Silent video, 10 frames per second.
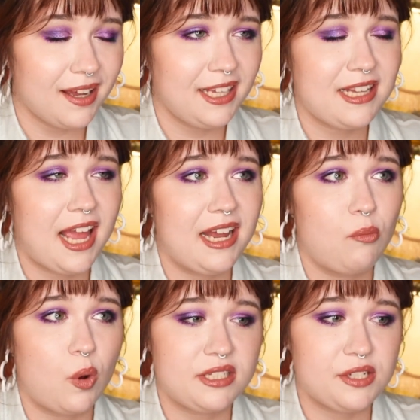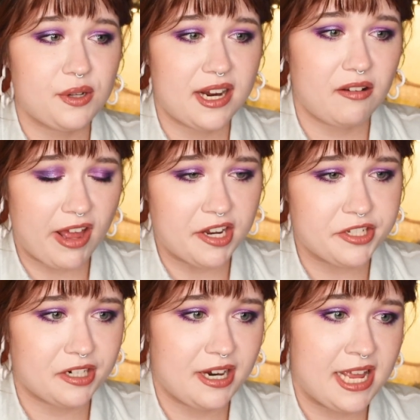And then once you kind of
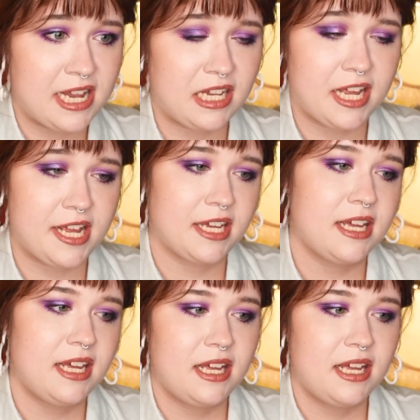enter in, like,